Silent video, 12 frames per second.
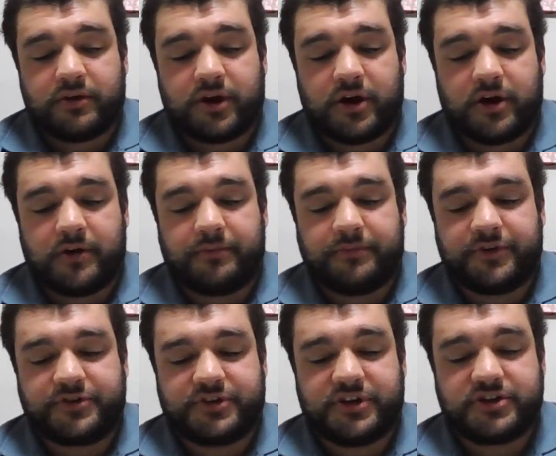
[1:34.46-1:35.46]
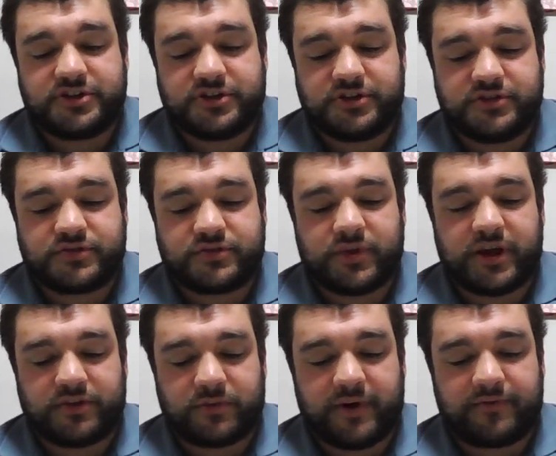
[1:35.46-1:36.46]
There's initiatives in
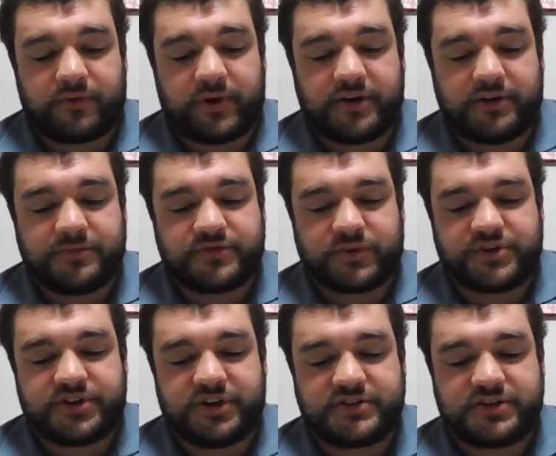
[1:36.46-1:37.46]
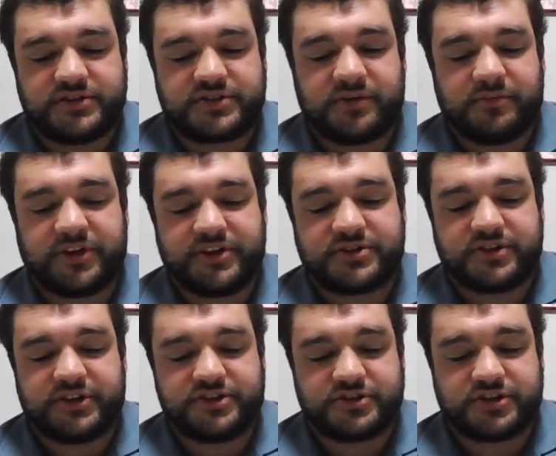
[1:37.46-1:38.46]
the referendums where citizens can place
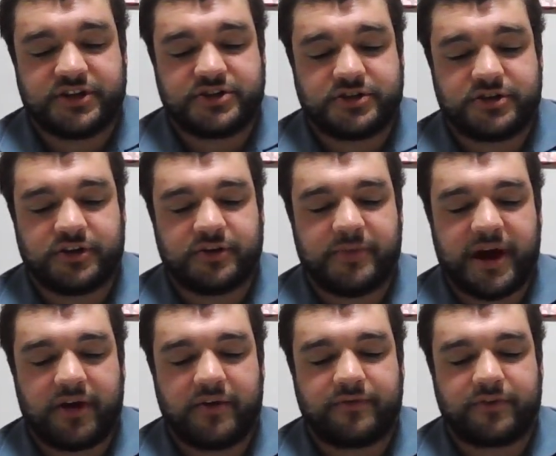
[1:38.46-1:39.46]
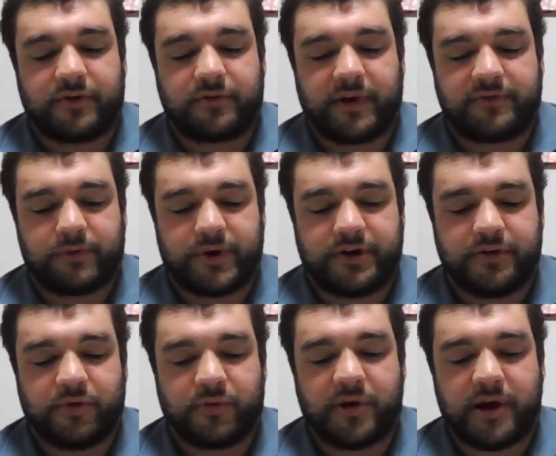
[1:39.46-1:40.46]
legislation on the ballot for a
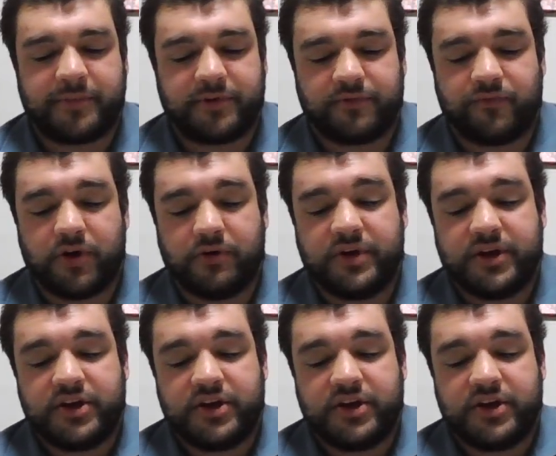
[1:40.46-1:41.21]
referendum or popular vote,